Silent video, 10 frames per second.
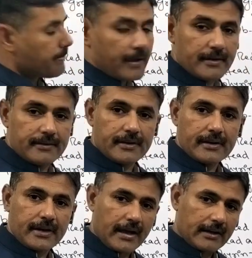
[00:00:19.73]
and
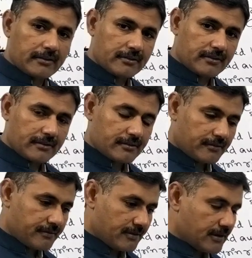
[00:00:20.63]
characteristics of
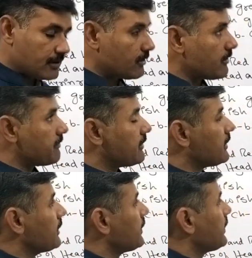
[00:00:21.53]
chlorophyll
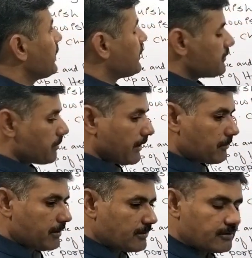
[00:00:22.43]
as a
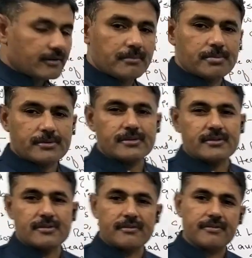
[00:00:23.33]
pigment in a
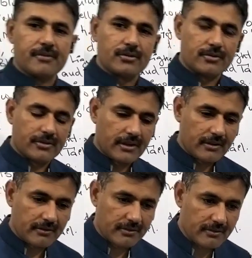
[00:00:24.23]
process of
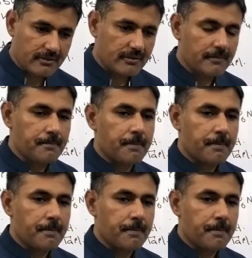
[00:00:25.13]
photosynthesis.